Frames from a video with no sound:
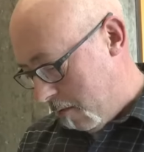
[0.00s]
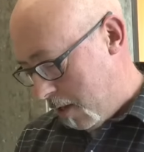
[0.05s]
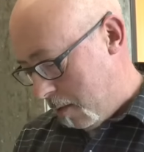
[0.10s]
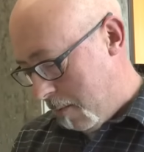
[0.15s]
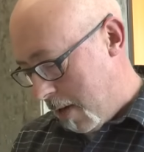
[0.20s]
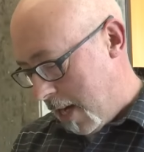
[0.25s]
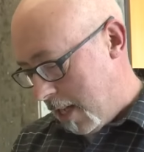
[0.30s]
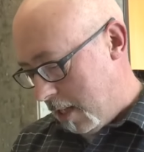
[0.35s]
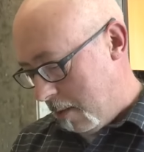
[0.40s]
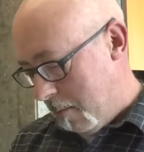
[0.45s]

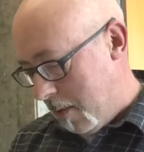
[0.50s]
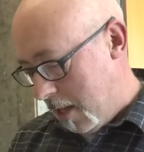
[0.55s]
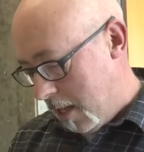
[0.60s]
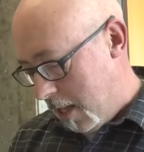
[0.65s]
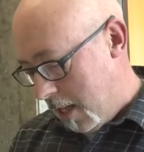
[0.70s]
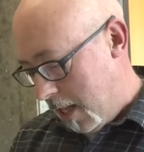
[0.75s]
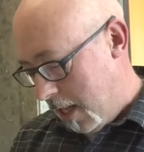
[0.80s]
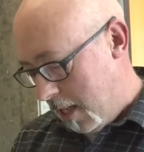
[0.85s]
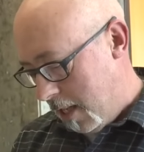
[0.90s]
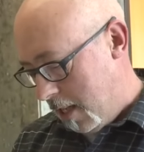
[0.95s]

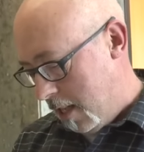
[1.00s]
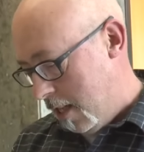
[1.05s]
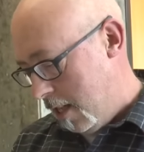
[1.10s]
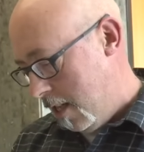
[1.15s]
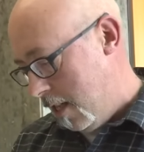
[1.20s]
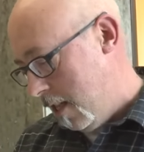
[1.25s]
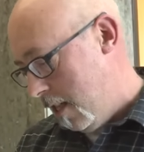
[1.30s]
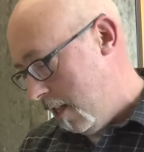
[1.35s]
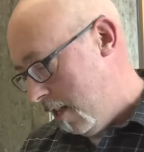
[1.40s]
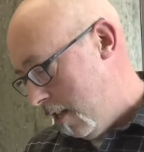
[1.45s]
responsibility
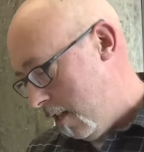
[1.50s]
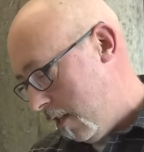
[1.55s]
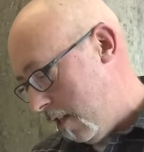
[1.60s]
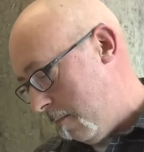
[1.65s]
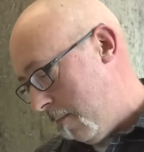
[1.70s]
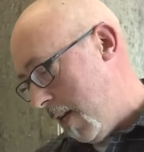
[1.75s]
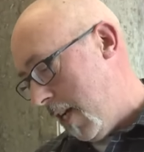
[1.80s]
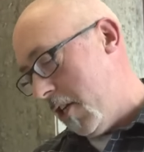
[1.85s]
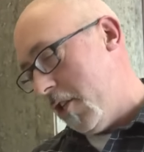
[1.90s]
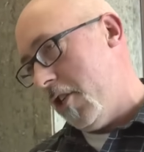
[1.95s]
to
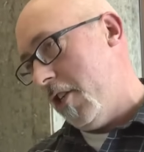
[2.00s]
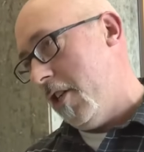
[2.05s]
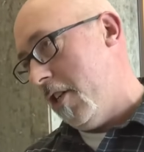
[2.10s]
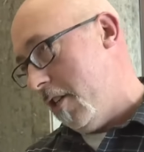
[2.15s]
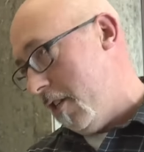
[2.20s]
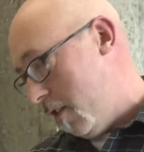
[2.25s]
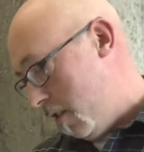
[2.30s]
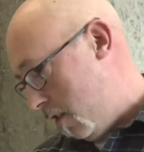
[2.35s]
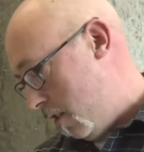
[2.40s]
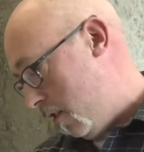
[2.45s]
make
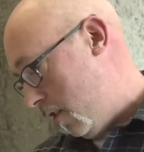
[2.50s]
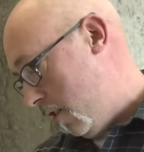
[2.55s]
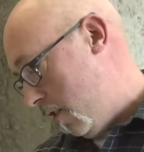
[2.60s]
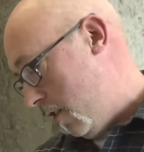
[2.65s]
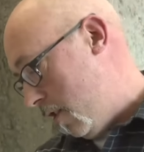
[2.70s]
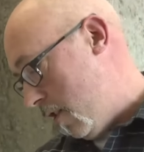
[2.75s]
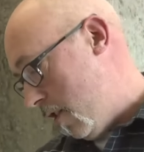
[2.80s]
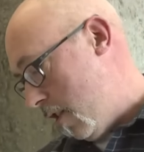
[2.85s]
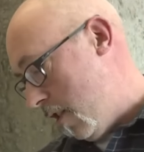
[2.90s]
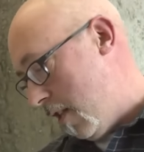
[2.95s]
sure
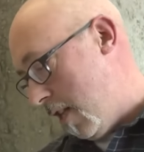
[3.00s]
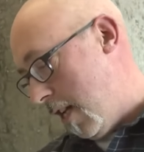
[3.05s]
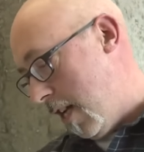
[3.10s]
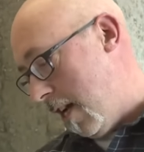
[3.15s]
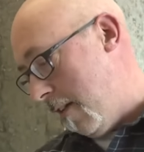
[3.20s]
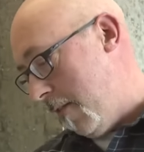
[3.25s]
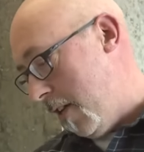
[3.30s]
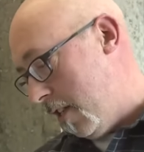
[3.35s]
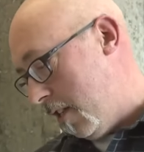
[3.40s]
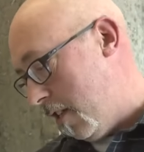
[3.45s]
that
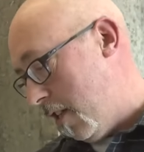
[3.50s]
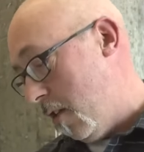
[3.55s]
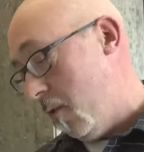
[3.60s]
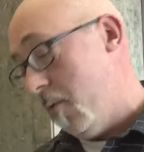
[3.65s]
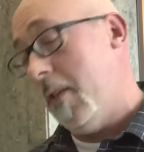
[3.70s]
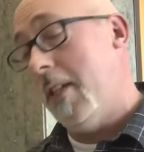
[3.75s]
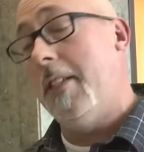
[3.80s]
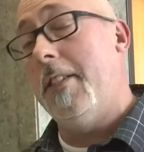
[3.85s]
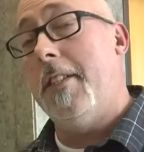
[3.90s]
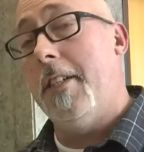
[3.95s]
every
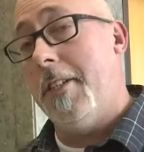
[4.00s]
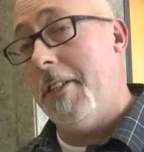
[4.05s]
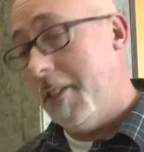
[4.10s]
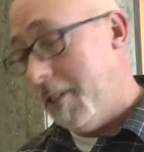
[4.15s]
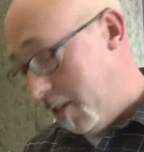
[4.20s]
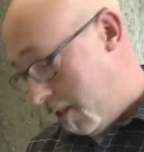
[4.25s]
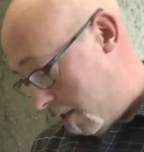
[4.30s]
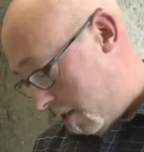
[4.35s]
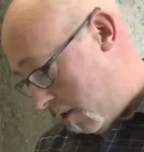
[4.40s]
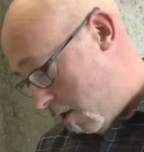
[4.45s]
stone is
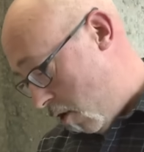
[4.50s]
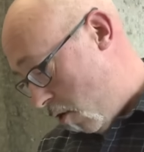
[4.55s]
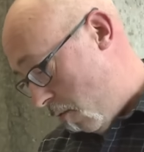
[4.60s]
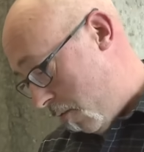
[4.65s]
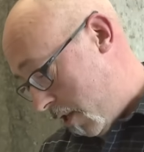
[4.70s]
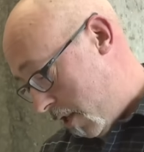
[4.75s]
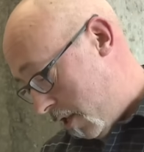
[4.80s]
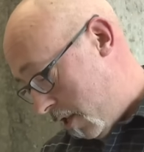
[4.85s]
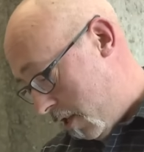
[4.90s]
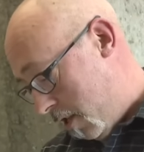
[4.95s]
turned
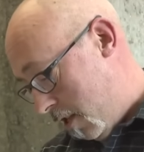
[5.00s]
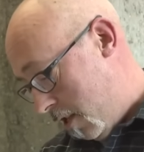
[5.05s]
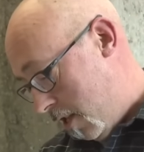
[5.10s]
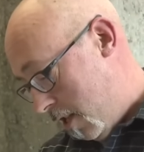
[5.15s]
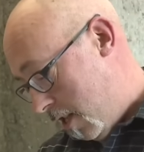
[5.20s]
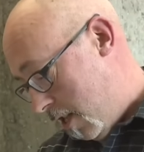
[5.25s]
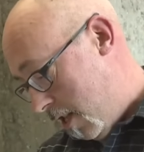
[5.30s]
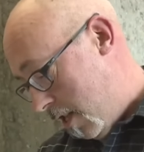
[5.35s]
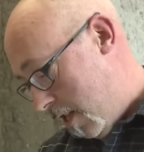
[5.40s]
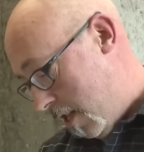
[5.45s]
over
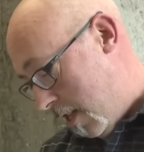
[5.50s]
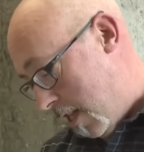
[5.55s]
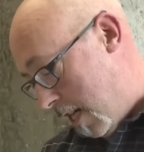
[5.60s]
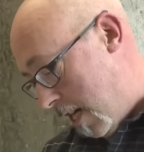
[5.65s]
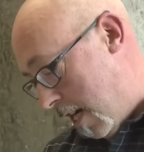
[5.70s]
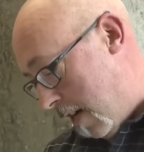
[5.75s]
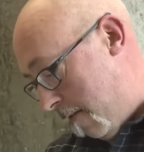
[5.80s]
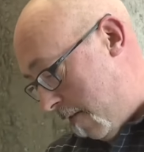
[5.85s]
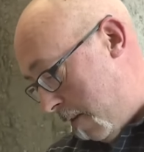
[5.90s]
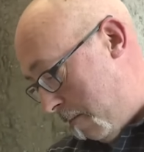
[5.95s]
and that
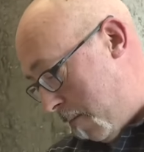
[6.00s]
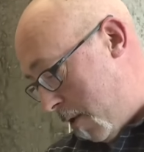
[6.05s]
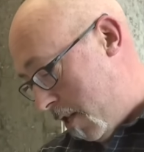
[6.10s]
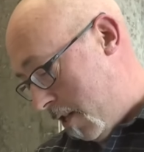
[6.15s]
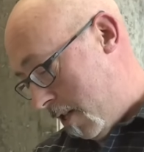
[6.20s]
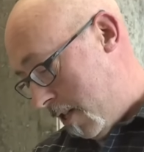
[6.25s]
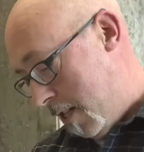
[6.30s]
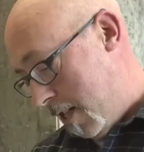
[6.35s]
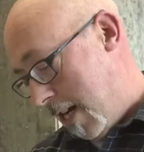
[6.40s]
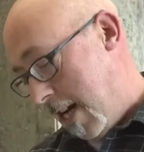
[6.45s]
every
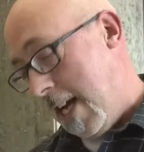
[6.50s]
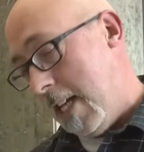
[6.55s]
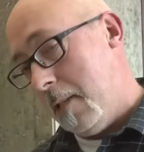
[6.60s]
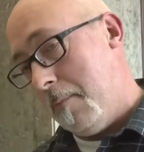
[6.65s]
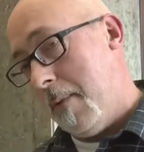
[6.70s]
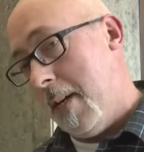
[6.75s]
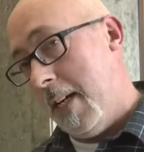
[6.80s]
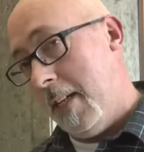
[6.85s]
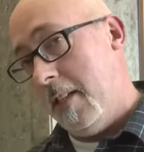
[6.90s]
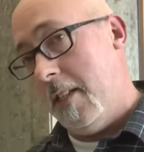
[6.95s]
pertinent
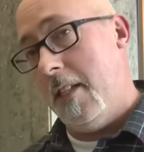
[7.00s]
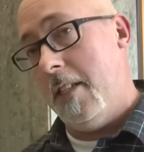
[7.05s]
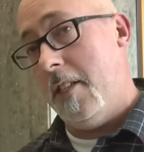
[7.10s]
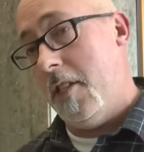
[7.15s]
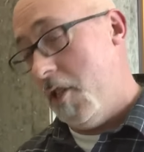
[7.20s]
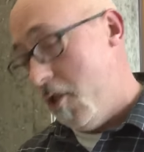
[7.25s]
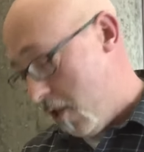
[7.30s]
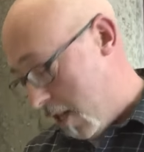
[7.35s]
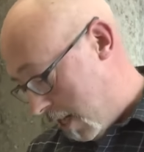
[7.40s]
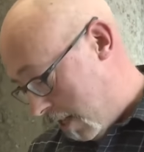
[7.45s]
aspect is
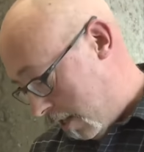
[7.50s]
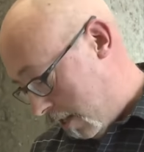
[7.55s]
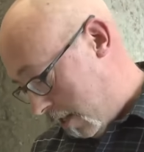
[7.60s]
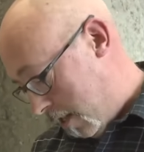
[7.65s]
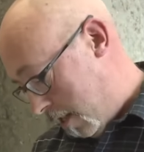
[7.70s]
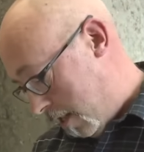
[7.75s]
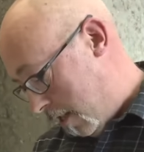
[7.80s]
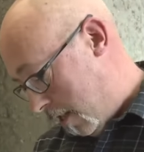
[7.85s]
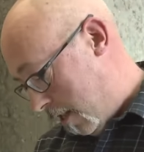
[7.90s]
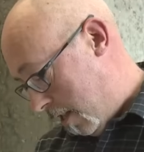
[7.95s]
addressed
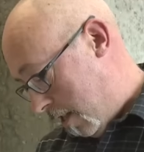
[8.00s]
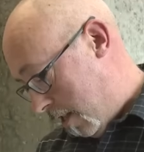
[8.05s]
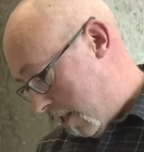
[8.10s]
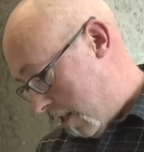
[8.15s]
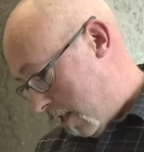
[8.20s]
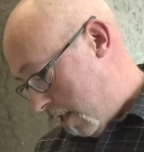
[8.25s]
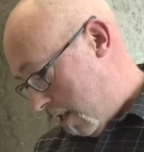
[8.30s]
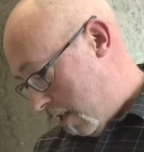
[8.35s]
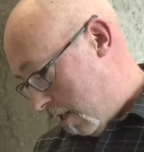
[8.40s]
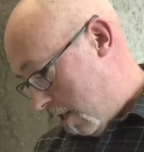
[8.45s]

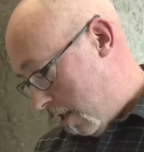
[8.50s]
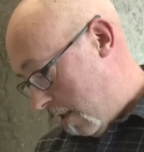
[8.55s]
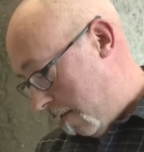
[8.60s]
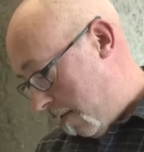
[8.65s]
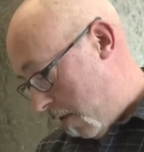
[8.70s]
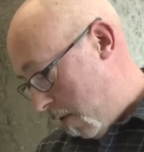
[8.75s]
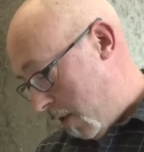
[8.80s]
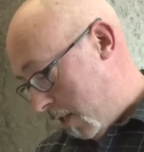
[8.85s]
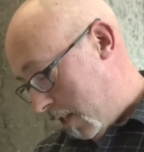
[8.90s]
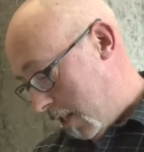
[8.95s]
to the
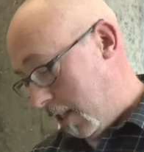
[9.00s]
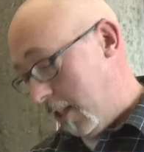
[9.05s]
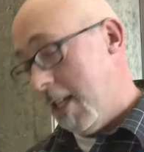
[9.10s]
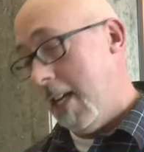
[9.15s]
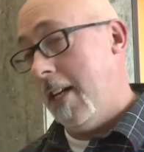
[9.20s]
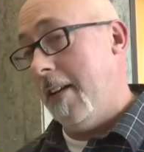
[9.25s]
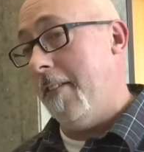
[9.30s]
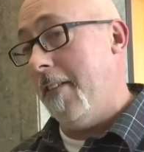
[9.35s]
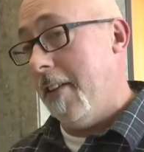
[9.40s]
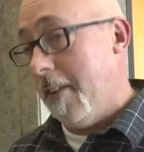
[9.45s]
fullest
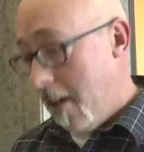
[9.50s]
extent of the